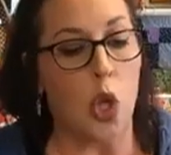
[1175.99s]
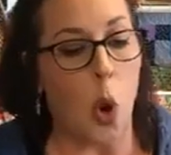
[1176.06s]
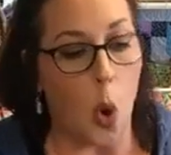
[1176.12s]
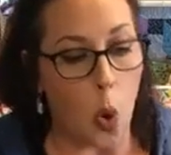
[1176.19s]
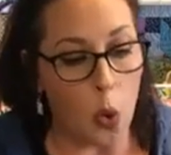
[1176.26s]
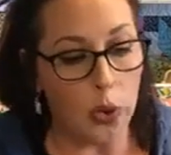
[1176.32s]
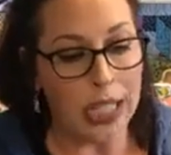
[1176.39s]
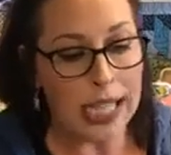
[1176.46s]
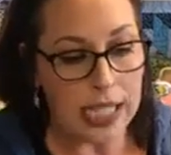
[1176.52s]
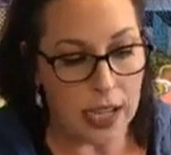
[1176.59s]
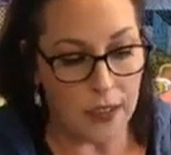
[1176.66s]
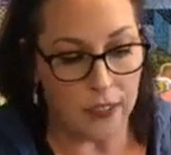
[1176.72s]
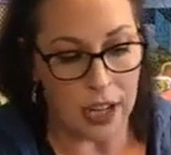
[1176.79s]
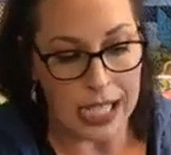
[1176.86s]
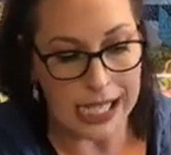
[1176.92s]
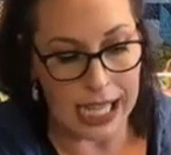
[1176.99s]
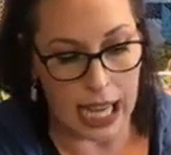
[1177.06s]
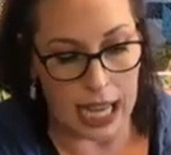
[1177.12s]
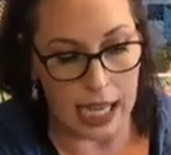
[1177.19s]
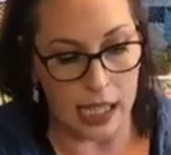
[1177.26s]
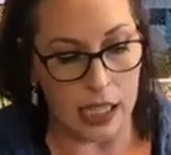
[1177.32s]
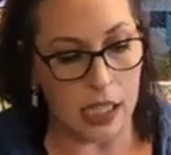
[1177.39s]
The only
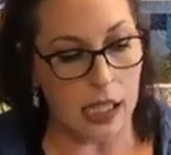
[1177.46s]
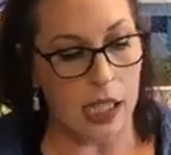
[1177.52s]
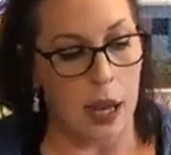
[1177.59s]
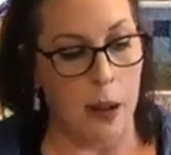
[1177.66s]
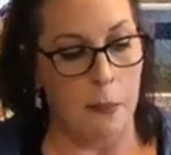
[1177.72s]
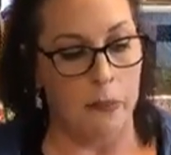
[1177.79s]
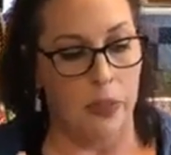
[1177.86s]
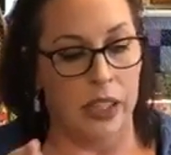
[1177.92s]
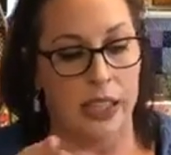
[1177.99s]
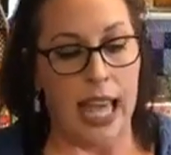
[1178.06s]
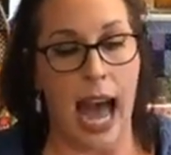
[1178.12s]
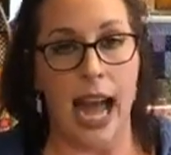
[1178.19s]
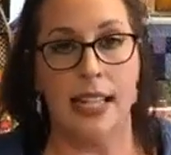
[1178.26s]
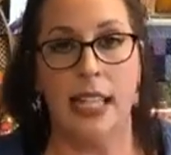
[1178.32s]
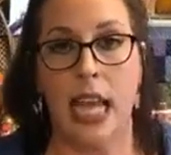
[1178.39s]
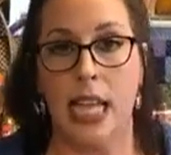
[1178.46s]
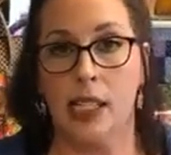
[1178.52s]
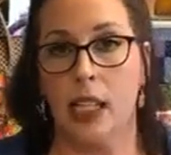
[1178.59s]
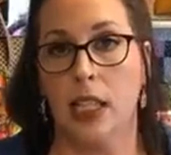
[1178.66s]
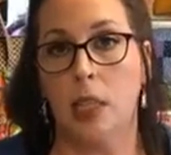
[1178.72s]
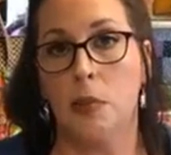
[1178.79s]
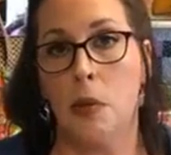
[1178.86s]
difference is That
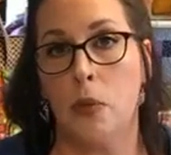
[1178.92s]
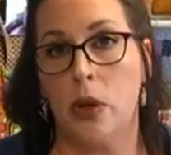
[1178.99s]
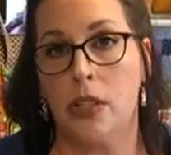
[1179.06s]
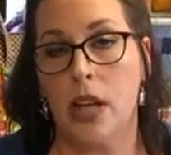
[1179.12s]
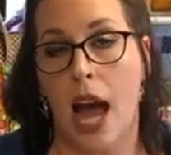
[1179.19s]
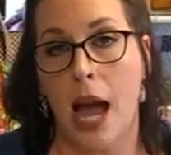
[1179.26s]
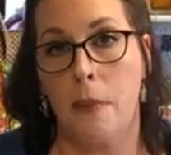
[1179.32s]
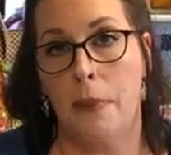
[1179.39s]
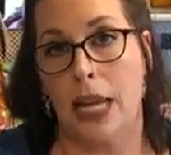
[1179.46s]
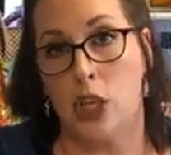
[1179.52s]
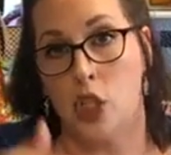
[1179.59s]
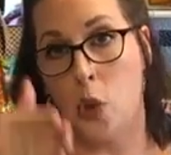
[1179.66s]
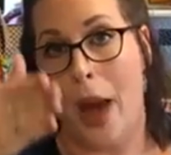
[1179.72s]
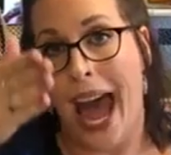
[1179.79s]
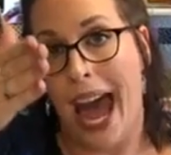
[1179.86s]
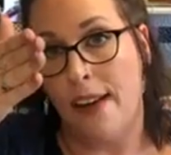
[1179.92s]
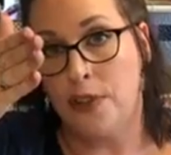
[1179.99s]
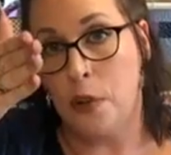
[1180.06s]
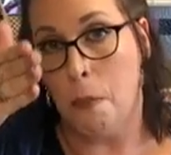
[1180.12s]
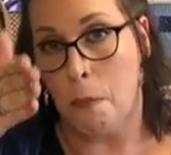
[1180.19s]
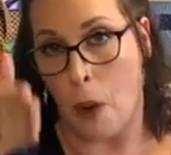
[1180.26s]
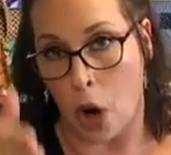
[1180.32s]
takes a little bit more time because you
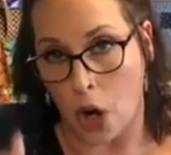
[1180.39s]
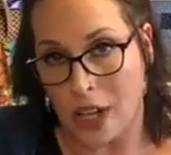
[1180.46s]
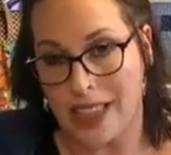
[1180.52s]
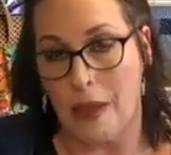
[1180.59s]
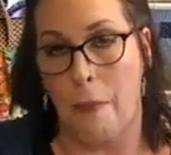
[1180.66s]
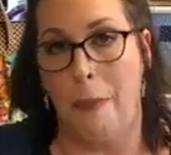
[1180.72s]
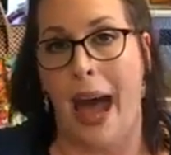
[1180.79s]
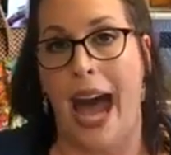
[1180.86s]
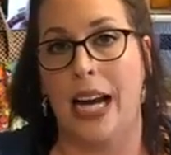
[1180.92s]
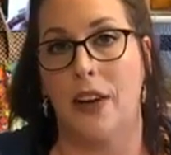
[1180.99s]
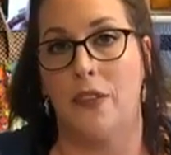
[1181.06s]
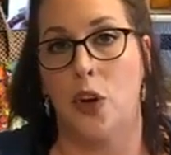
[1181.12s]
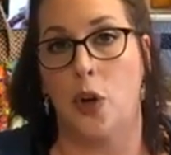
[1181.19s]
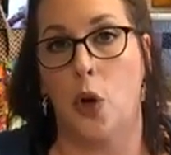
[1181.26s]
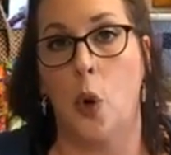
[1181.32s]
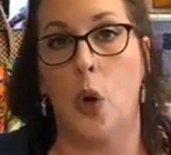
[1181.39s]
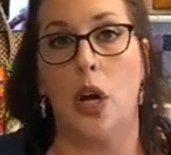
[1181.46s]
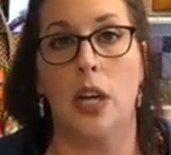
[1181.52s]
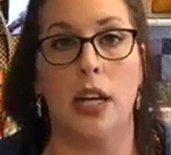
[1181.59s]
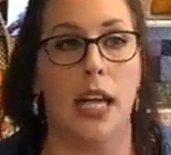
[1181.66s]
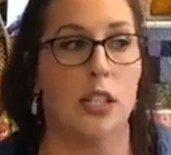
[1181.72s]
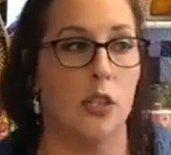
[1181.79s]
have to mark the back of your
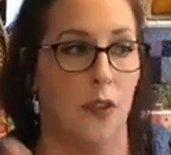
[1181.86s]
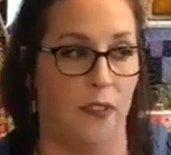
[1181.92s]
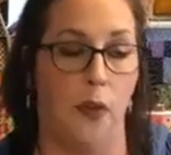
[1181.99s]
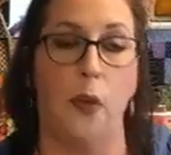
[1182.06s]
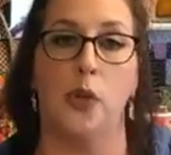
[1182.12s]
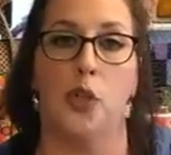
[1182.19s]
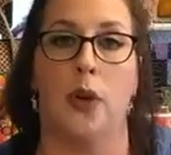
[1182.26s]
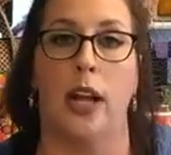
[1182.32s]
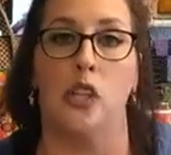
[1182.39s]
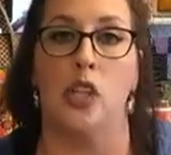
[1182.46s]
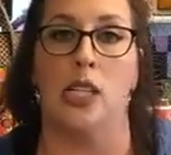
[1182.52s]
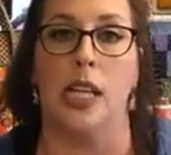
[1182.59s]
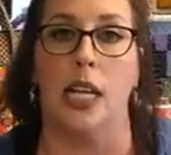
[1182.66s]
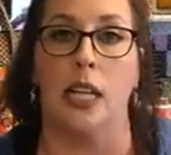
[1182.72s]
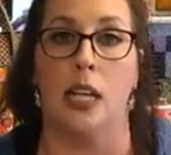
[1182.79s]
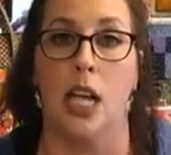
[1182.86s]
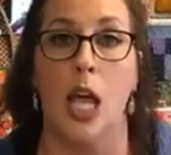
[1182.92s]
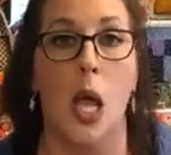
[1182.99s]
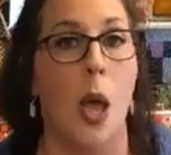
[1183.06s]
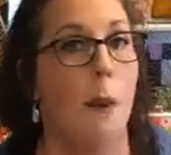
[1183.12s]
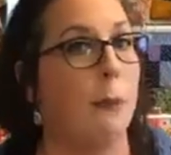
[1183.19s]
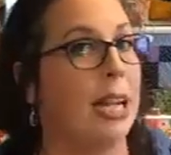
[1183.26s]
cork to fold your edges in.
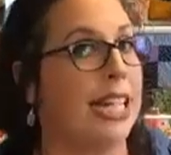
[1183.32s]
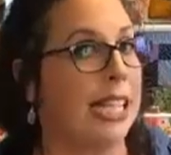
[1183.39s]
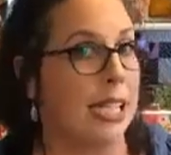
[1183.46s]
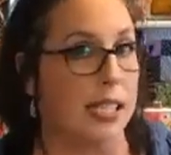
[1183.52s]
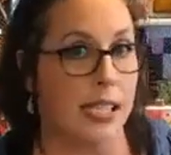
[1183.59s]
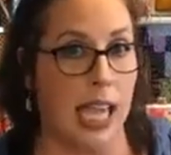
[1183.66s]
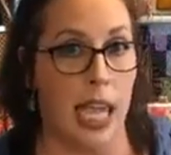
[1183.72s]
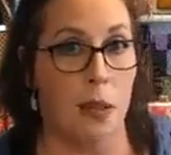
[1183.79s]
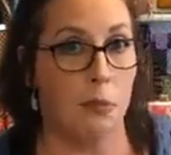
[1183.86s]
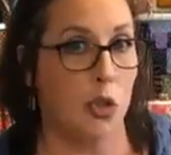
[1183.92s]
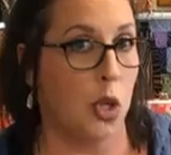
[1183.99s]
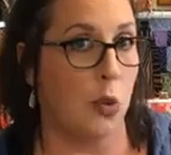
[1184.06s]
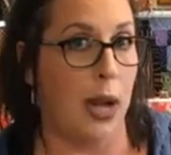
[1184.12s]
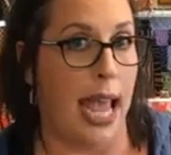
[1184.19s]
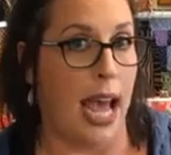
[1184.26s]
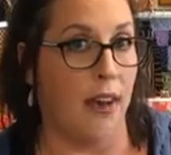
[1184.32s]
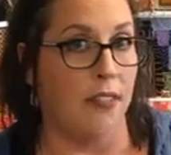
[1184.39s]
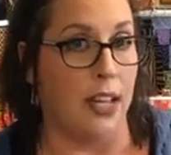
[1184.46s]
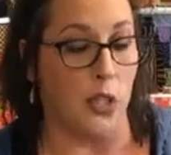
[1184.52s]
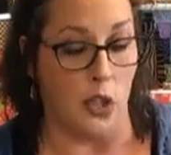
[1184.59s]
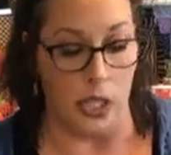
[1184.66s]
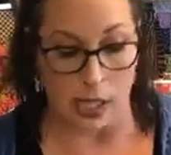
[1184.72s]
But it's the same two and a
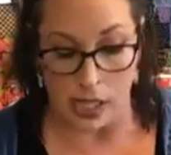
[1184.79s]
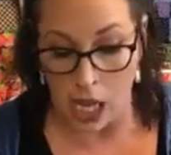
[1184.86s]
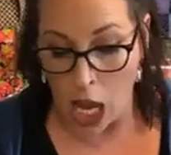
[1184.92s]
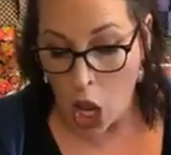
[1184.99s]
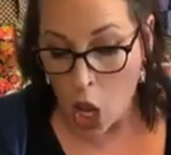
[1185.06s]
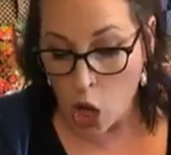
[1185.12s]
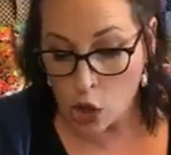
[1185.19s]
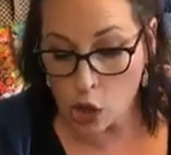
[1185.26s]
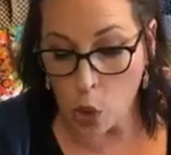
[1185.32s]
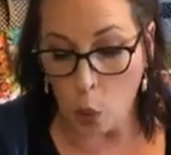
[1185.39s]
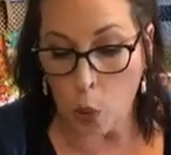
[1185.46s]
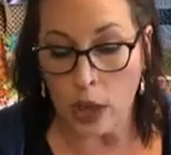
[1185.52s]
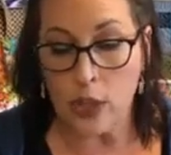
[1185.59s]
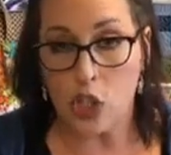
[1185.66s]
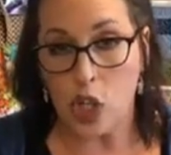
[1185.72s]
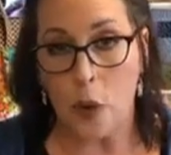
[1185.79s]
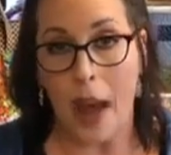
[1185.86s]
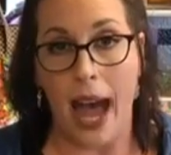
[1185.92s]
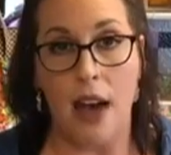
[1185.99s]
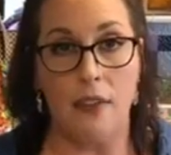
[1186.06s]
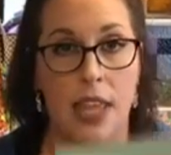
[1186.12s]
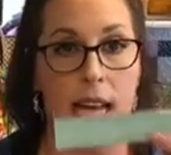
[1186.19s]
half inches. So once
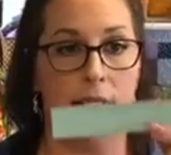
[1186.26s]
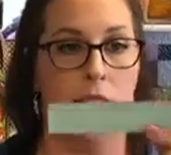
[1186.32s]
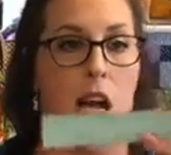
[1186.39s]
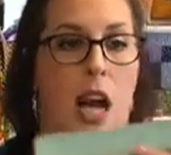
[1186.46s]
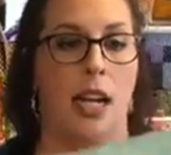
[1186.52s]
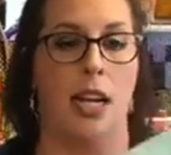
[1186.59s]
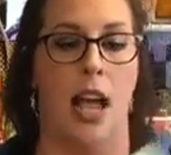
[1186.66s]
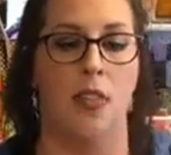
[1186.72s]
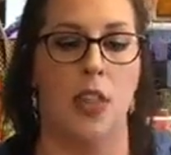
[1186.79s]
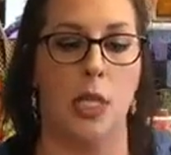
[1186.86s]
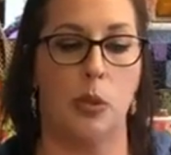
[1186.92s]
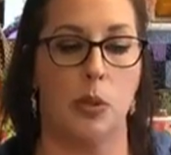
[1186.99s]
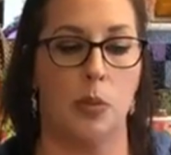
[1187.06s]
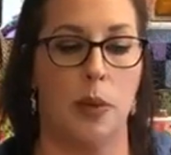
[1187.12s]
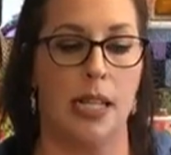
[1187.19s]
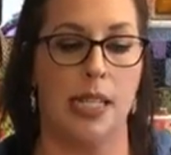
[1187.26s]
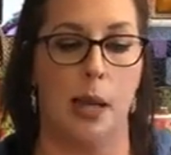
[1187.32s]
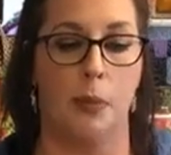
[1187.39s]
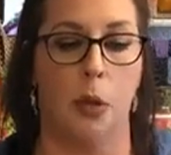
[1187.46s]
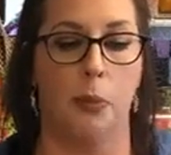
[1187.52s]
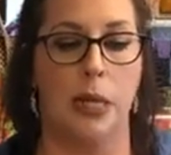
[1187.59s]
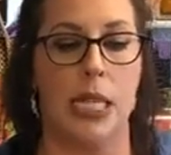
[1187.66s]
you have that done, and this was my
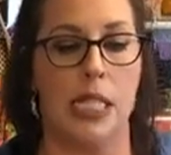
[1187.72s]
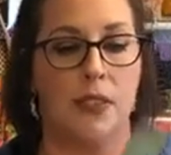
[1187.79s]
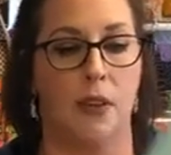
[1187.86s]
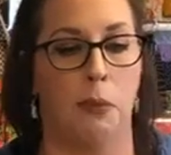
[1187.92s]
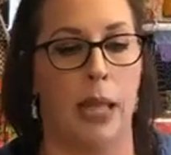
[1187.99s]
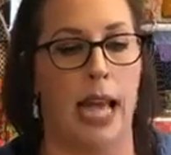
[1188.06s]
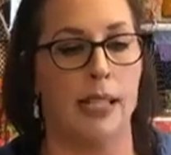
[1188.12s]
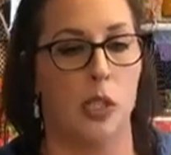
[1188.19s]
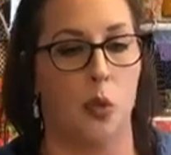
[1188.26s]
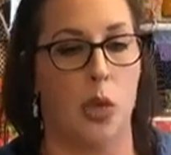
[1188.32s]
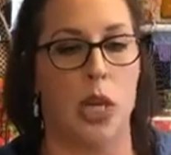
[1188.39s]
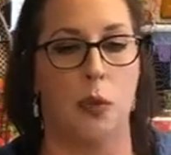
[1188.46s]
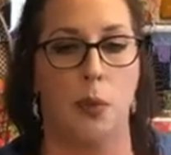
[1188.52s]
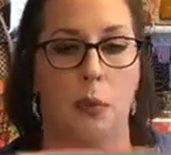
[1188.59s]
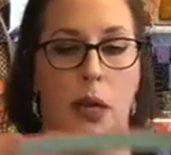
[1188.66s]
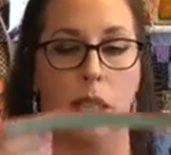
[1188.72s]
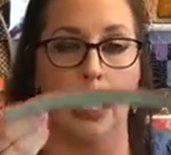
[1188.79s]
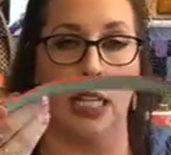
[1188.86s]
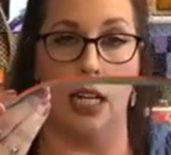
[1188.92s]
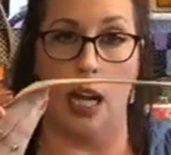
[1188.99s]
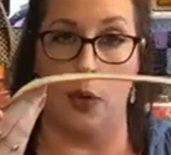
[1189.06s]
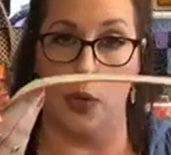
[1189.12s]
demo piece from last week when
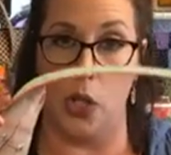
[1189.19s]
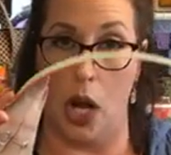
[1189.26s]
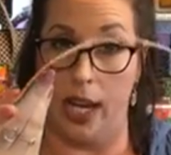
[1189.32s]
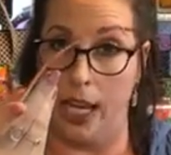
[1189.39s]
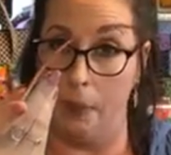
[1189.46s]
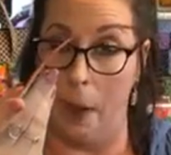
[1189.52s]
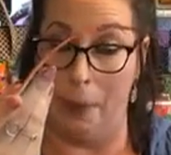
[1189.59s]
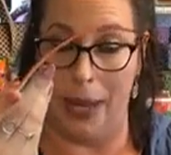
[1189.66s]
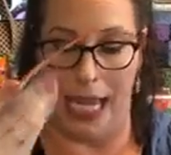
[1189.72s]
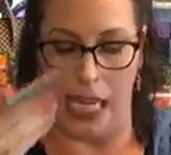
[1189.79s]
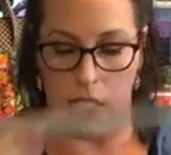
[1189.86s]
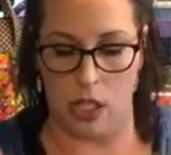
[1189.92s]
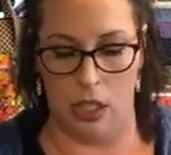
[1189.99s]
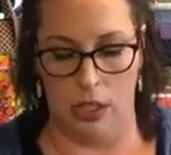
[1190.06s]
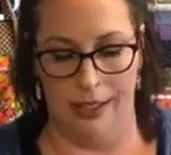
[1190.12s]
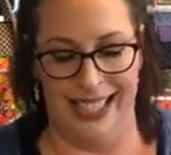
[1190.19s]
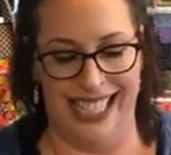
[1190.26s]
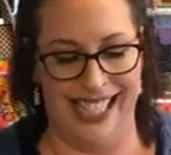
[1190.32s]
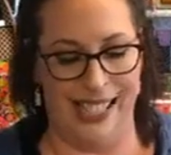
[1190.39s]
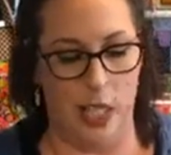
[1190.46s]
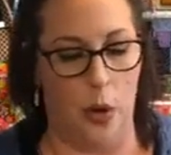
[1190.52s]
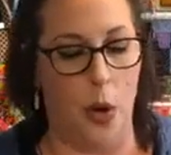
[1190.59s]
Marlene and I were talking about paint,
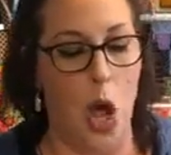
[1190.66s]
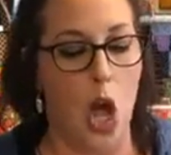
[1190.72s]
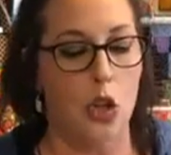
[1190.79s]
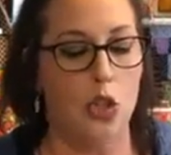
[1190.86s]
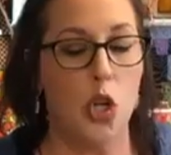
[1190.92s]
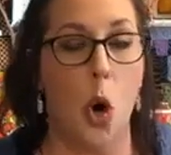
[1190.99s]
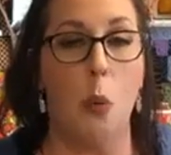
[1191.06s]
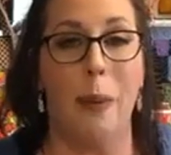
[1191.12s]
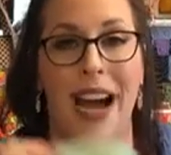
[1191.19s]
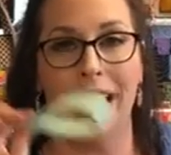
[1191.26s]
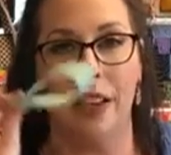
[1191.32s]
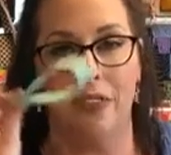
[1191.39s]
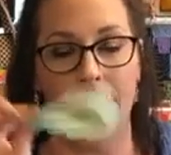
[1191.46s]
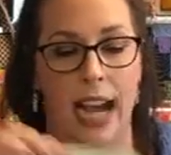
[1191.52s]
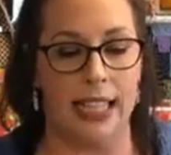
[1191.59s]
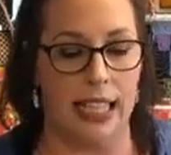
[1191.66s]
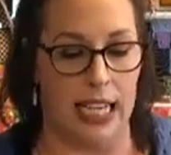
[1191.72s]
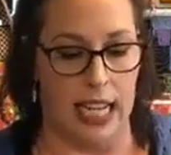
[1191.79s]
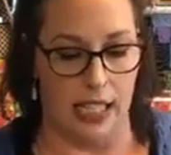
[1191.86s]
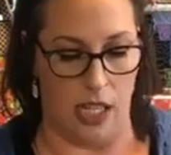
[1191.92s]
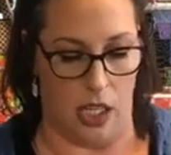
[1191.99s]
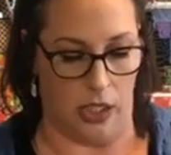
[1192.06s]
so don't mind the
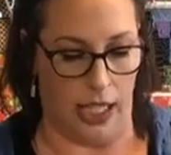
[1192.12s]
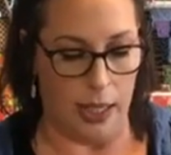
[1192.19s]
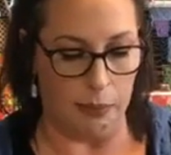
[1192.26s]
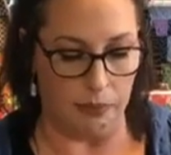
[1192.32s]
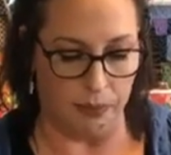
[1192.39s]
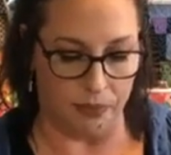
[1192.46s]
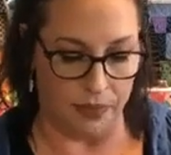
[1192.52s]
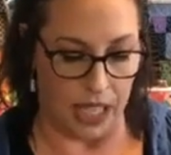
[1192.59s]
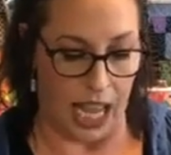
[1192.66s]
fact that it's ugly.